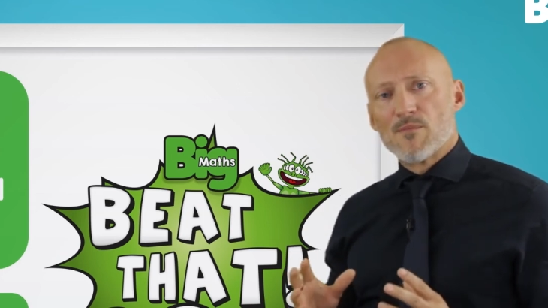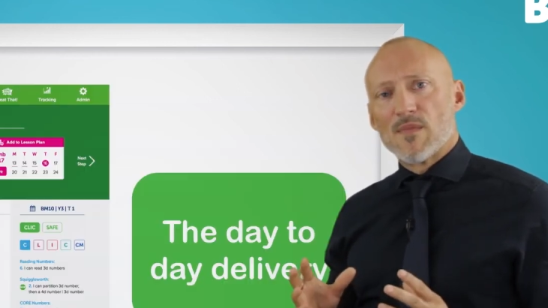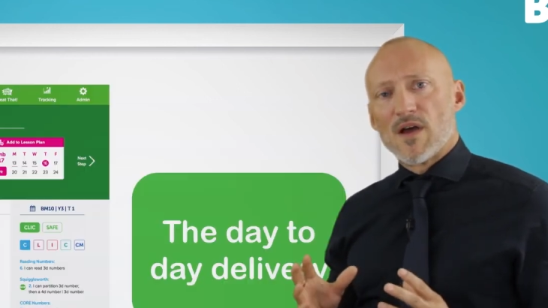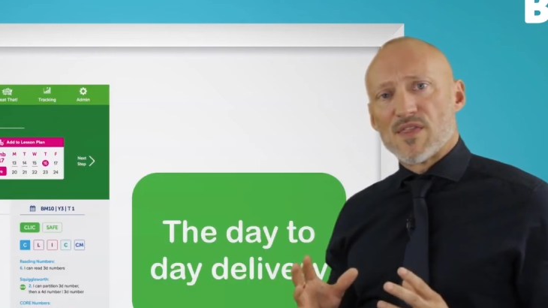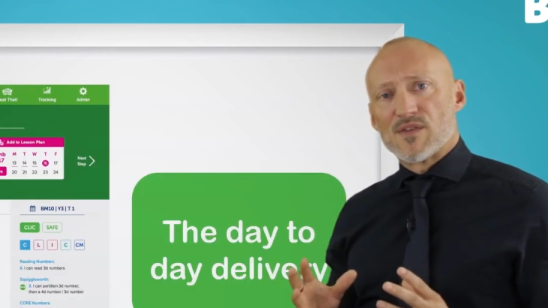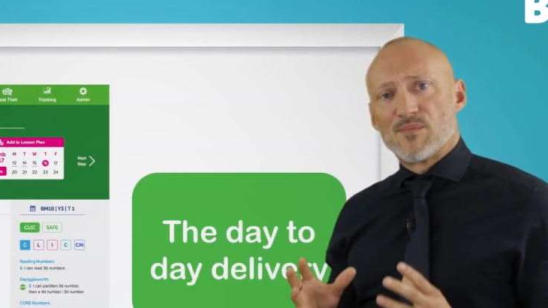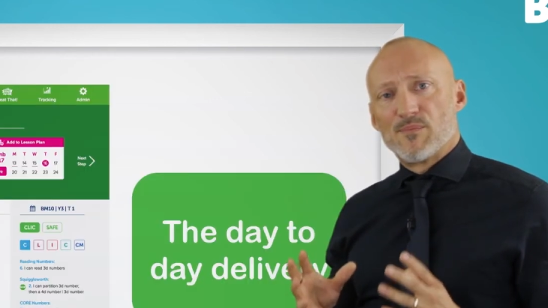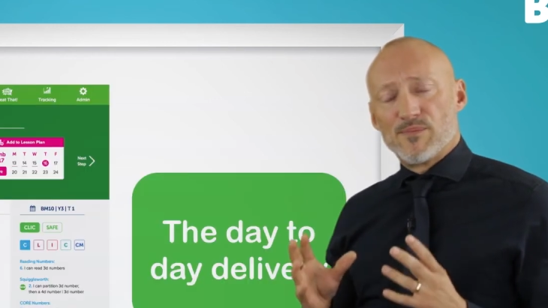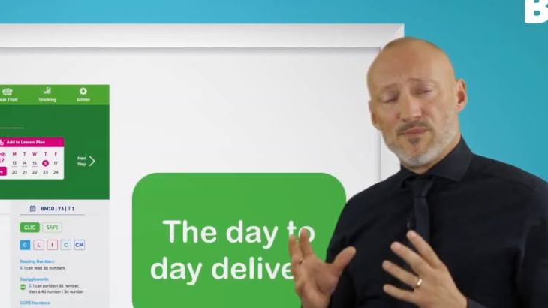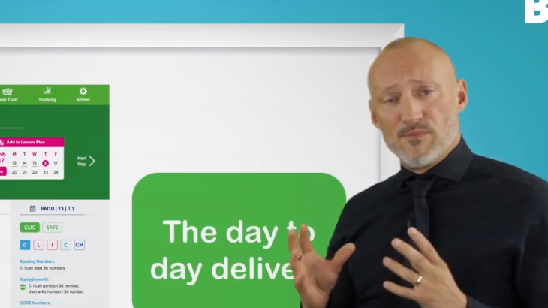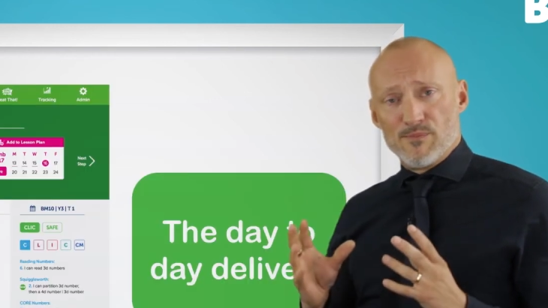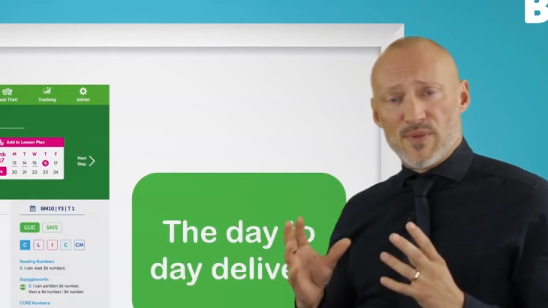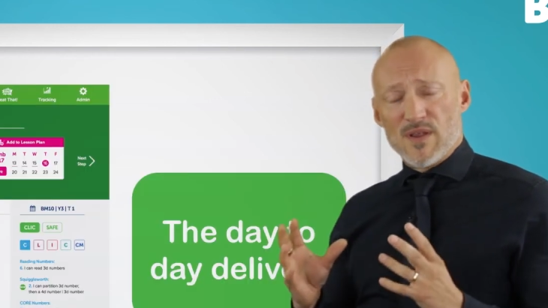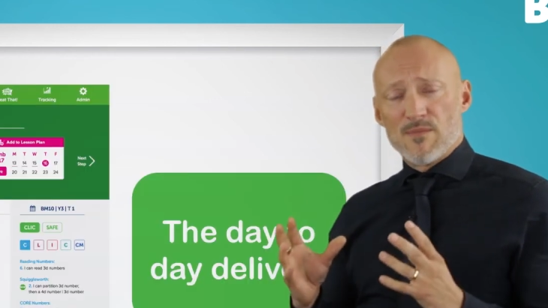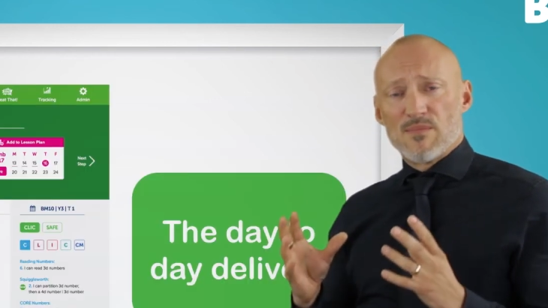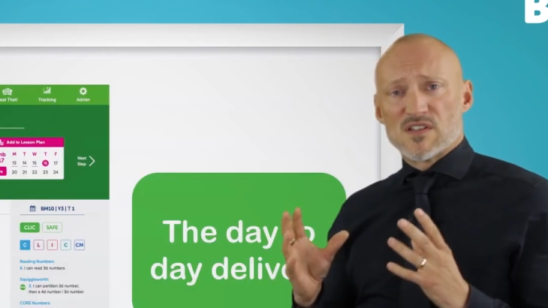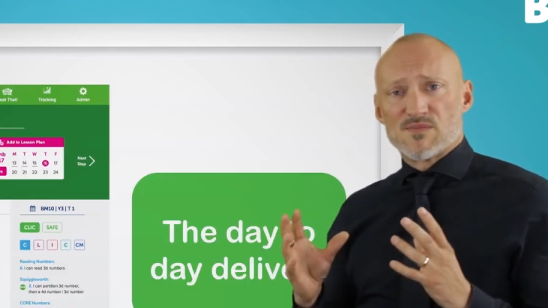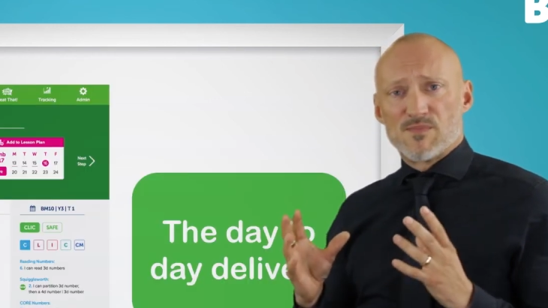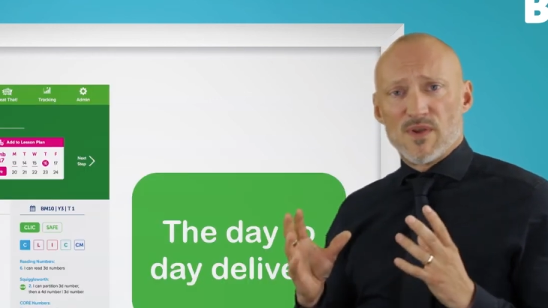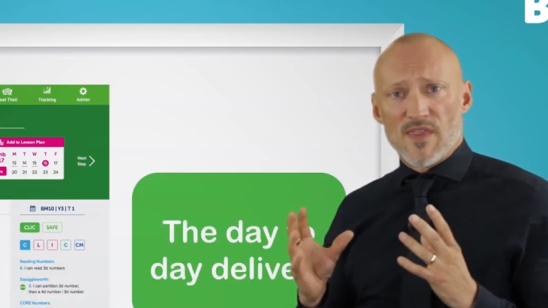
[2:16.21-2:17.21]
Maths
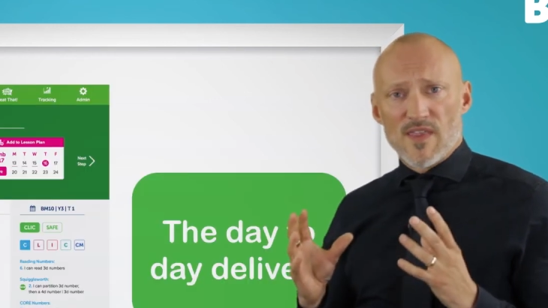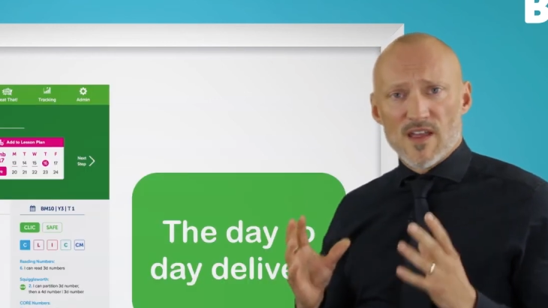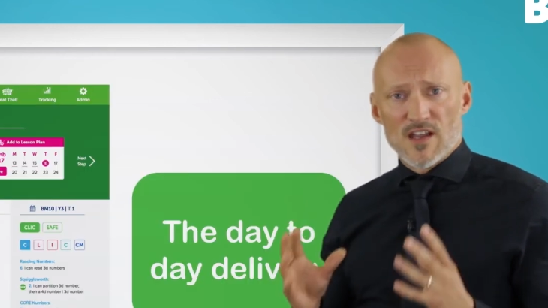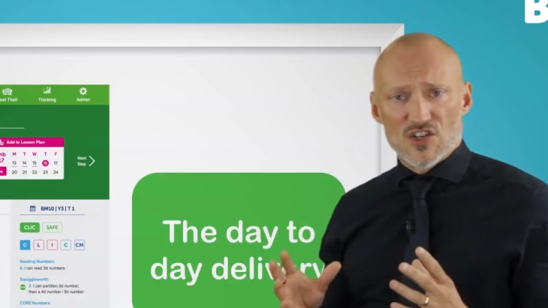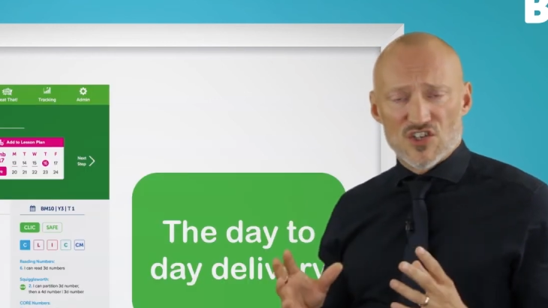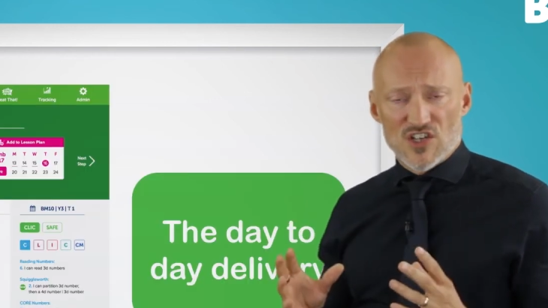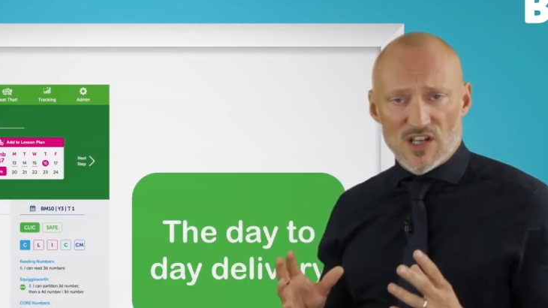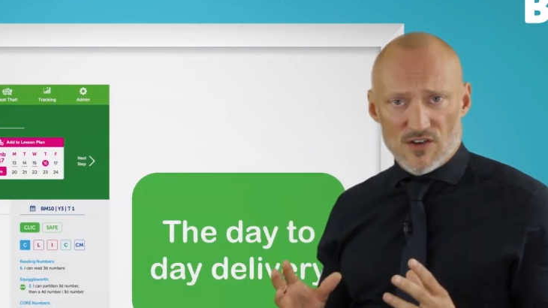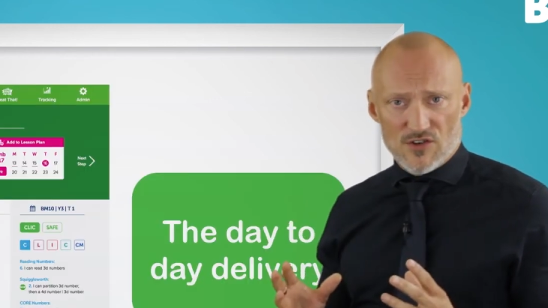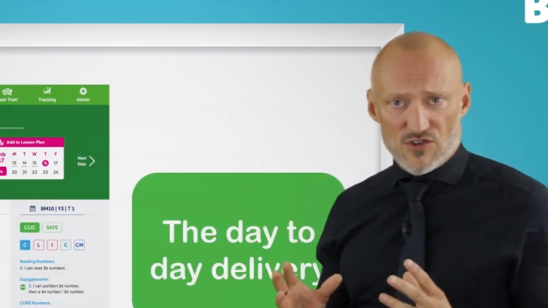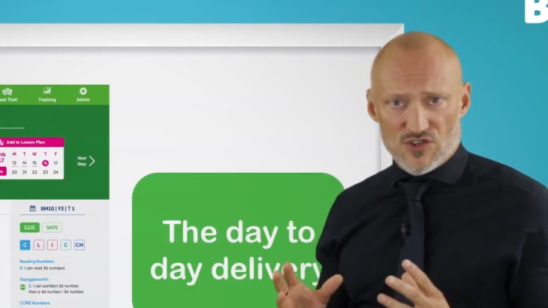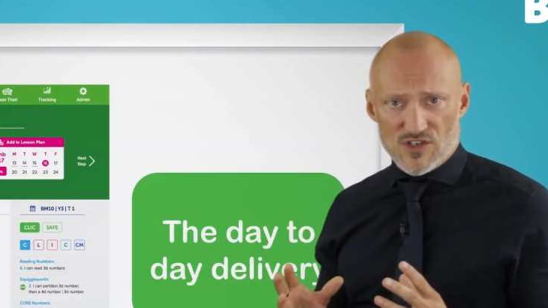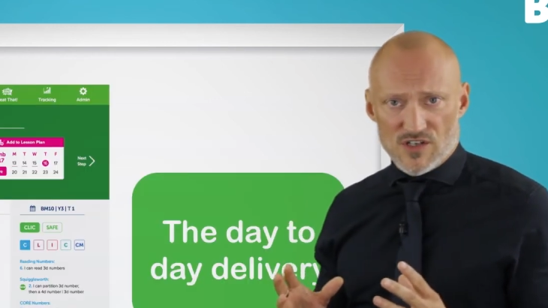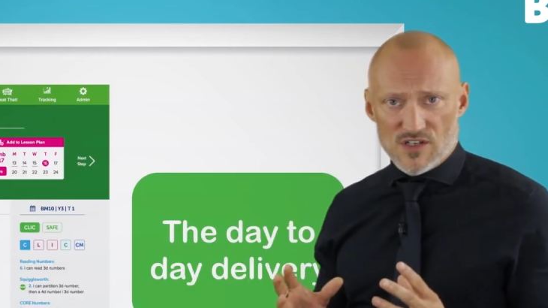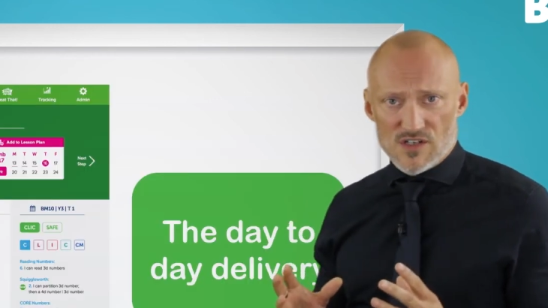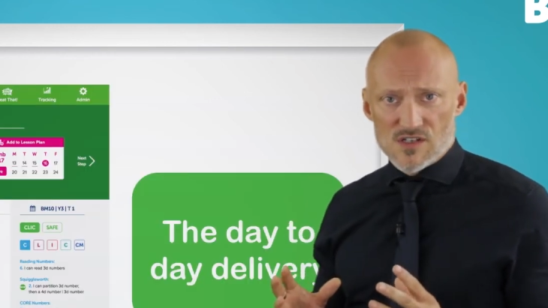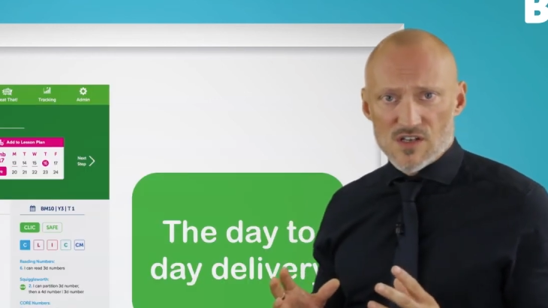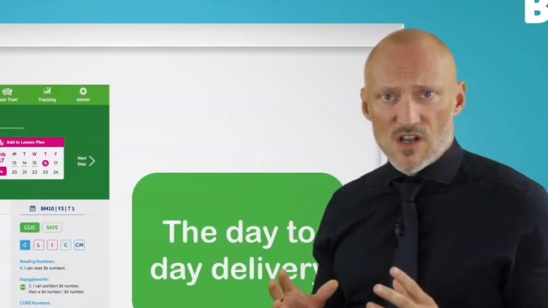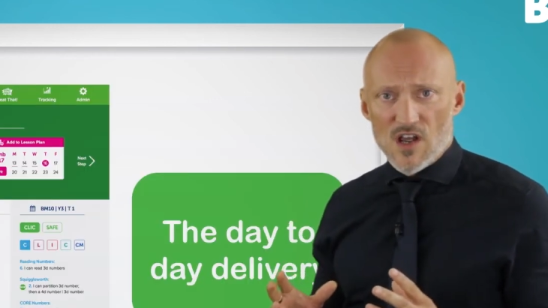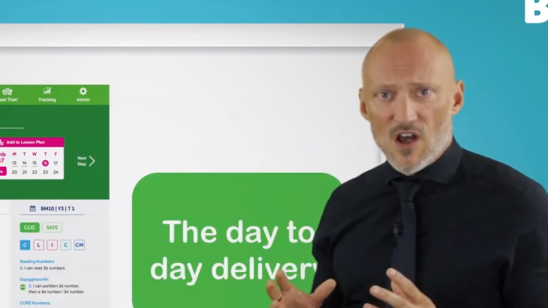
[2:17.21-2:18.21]
Beat That
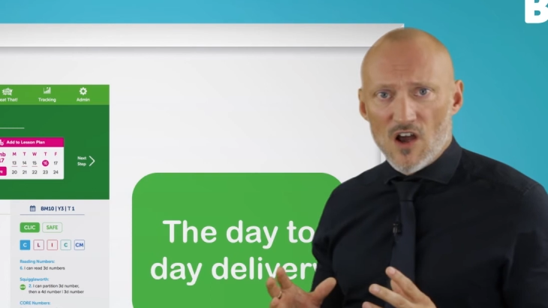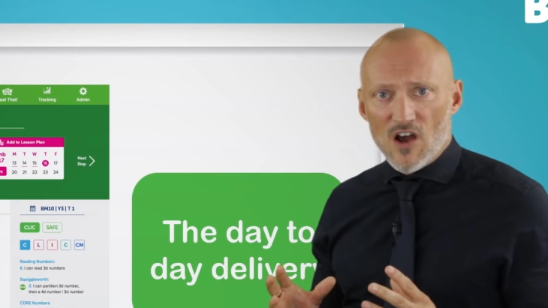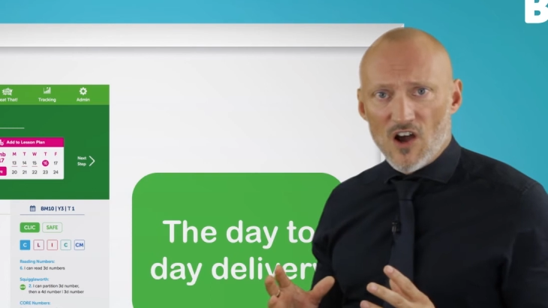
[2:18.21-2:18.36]
challenges